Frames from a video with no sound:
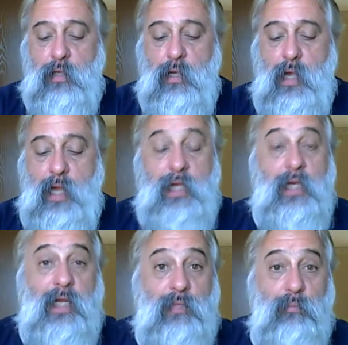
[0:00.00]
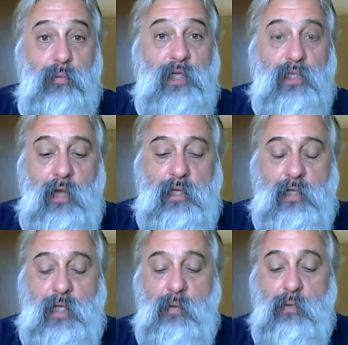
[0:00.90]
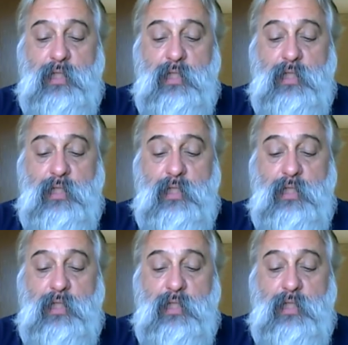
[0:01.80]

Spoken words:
I did like the breech lock thing.